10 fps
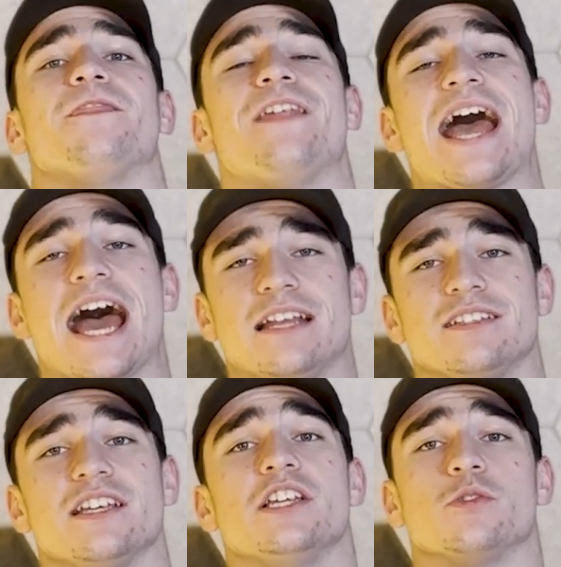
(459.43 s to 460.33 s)

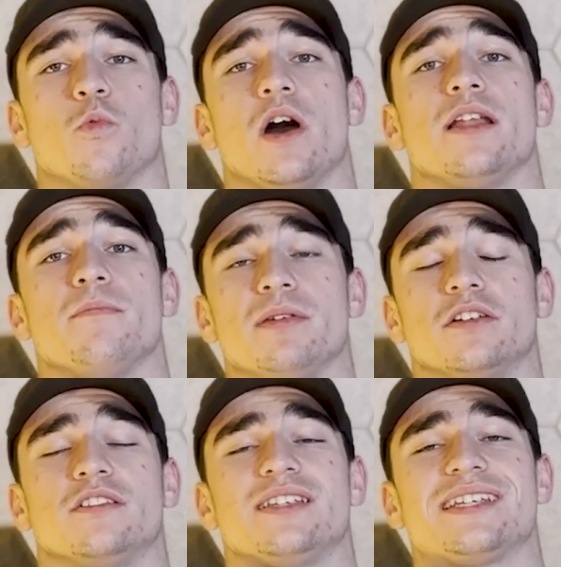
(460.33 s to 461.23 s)
that is what
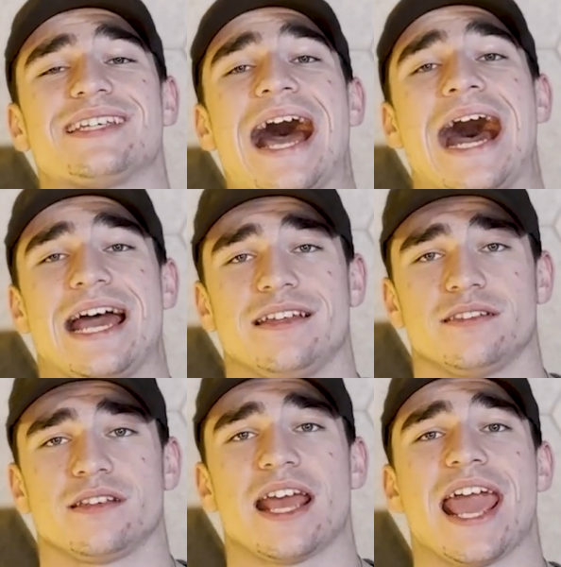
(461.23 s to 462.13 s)
builds
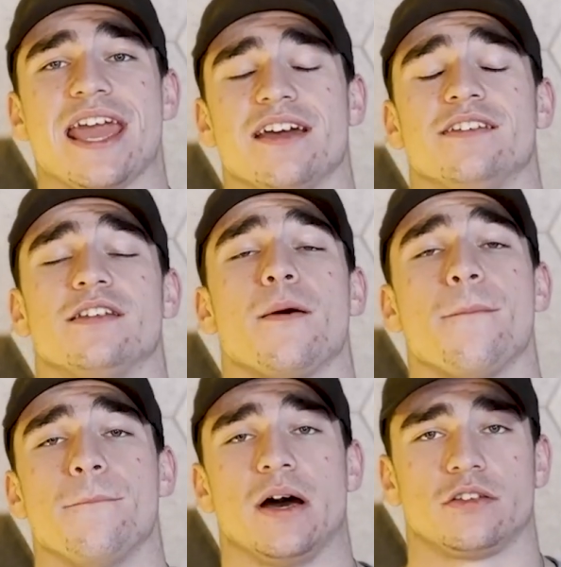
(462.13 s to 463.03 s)
size and
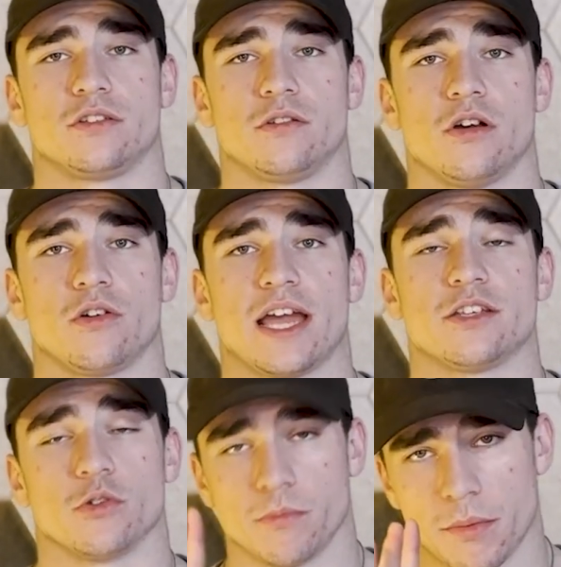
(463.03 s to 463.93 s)
muscle, okay?
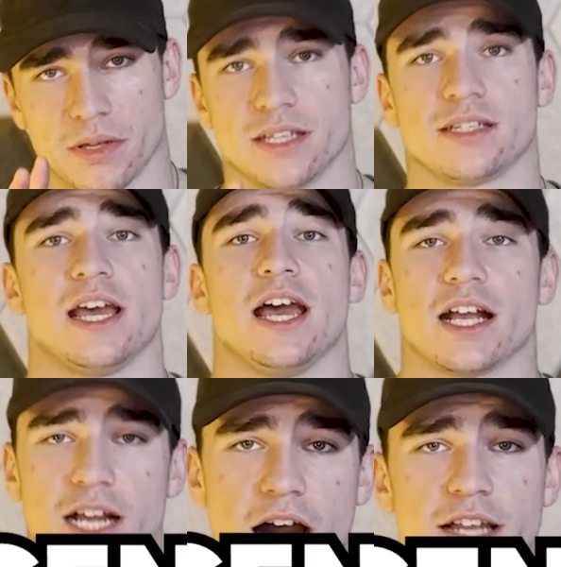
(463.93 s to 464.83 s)
So remember this,
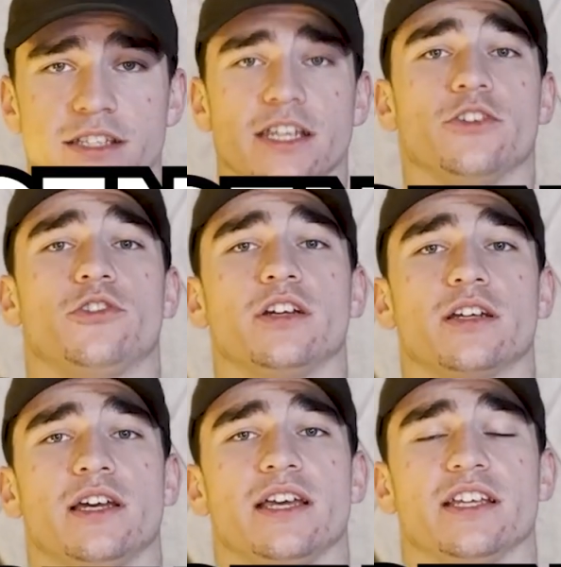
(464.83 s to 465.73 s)
concentric
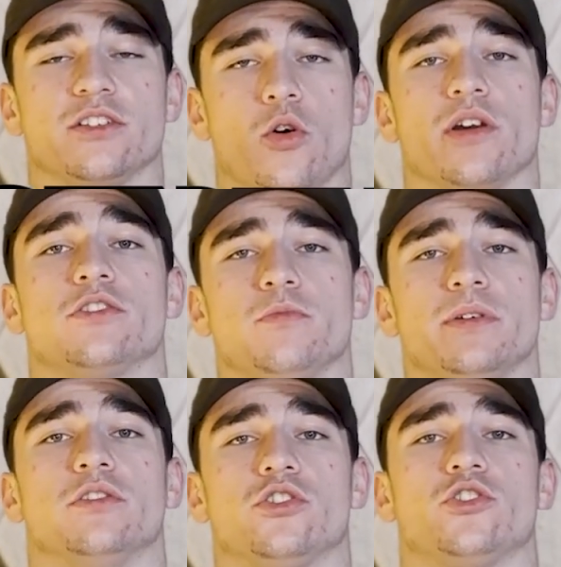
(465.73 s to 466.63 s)
is going to
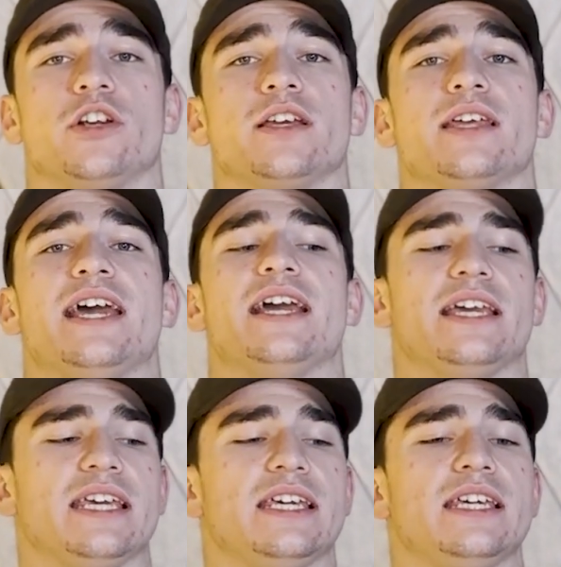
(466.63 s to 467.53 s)
build strength,
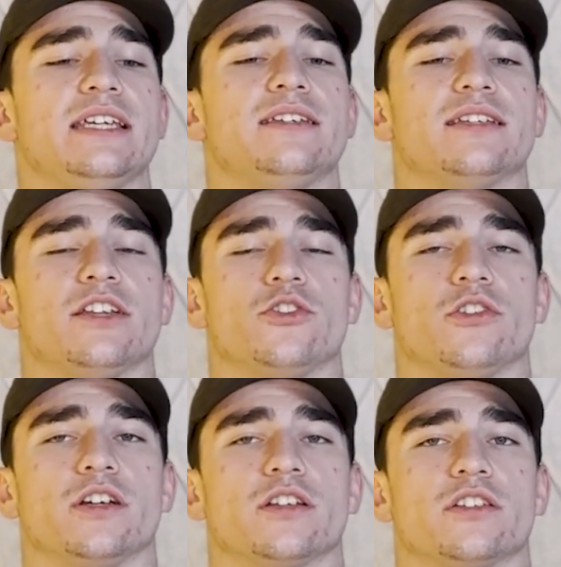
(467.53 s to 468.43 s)

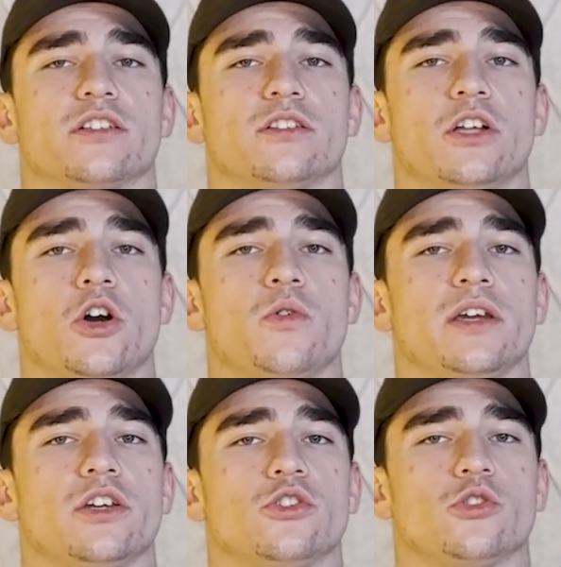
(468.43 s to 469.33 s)
eccentric, slow
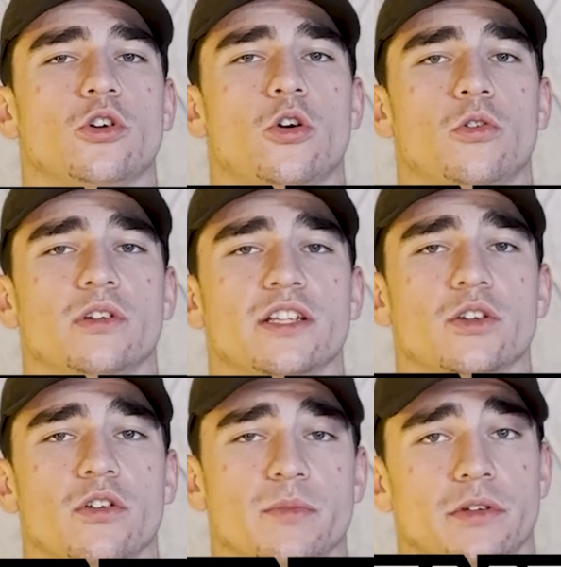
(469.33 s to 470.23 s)
and controlled, is
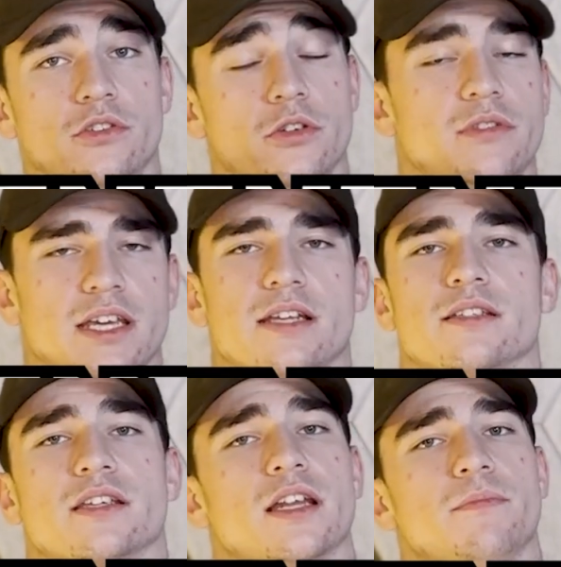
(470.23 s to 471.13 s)
going to build two things.
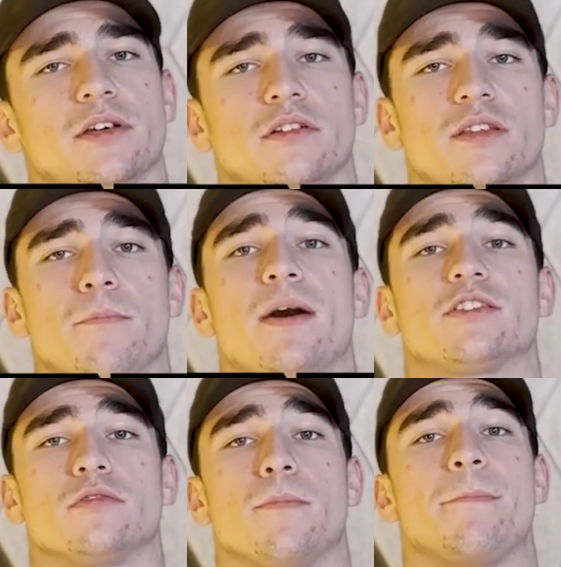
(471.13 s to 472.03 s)
It's gonna build the
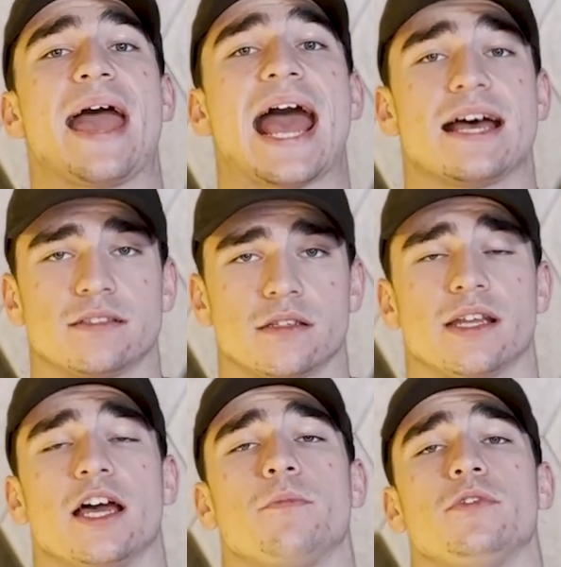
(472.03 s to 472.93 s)
muscle mass, it's
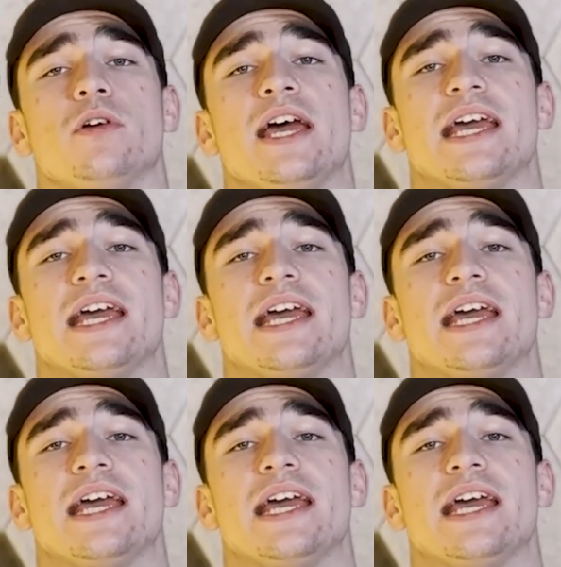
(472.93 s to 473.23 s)
gonna help you